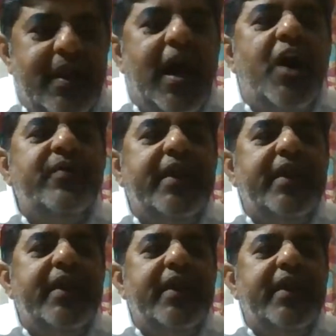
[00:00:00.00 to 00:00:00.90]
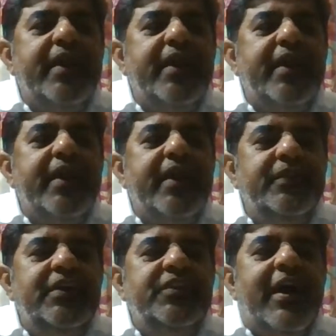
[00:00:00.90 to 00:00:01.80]
How can you help
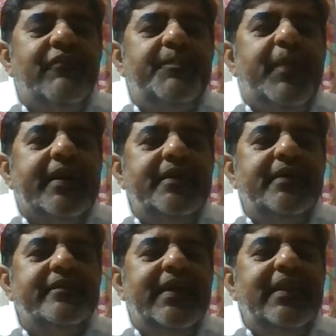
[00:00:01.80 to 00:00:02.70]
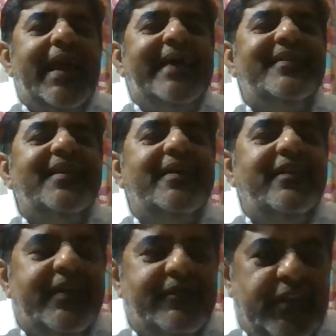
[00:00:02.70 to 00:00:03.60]
the travel partners sell ancillary
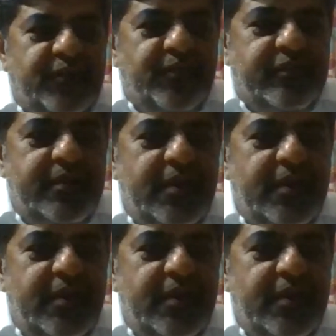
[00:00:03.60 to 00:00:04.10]
revenues?